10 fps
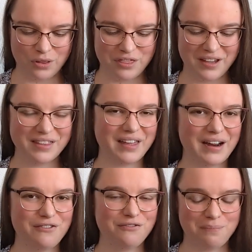One thing
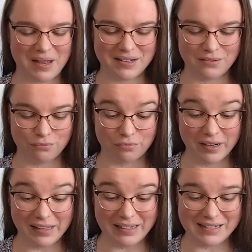that I've been
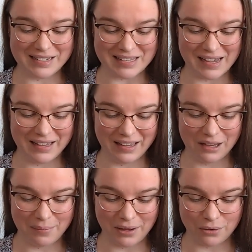really
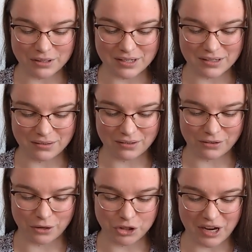disliking about
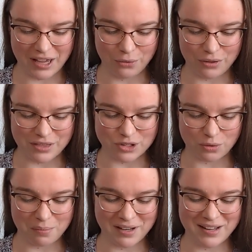crocheting with
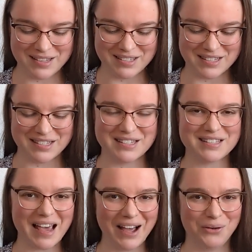this ribbon is the
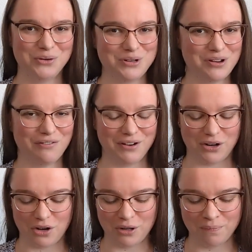sound of
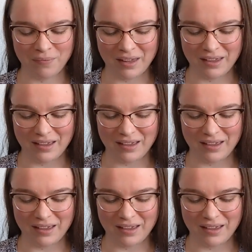it all.